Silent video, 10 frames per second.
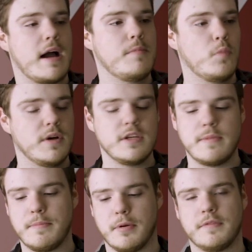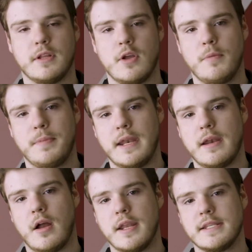I'm willing to be perfectly open
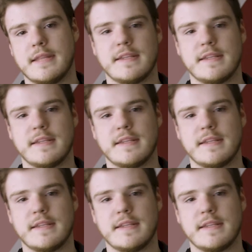and honest.